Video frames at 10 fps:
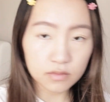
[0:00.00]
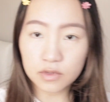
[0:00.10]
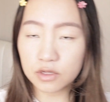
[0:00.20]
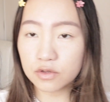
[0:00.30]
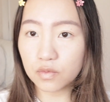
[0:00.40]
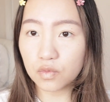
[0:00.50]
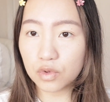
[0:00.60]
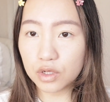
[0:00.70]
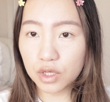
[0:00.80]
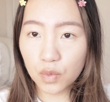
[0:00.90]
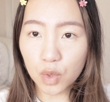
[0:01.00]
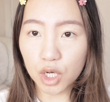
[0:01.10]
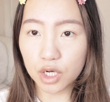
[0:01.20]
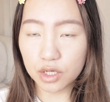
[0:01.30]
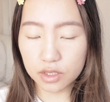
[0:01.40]
This really
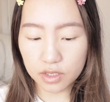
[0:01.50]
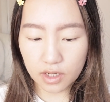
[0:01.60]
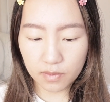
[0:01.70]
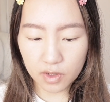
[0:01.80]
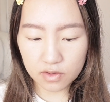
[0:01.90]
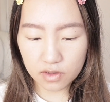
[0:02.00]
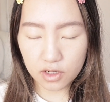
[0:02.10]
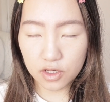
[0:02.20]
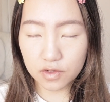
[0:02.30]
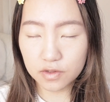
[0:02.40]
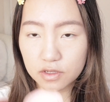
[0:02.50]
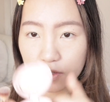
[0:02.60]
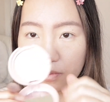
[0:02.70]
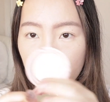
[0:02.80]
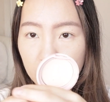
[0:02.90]
worked. I'm also gonna use
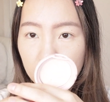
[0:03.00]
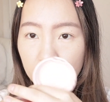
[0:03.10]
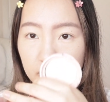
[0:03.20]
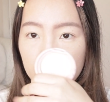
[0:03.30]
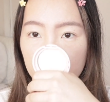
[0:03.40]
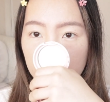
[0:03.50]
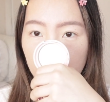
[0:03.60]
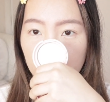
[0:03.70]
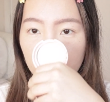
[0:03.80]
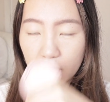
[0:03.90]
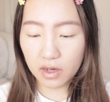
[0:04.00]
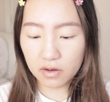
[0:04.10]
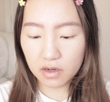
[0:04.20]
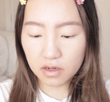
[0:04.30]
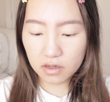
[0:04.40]
some setting
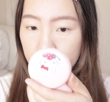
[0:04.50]
powder.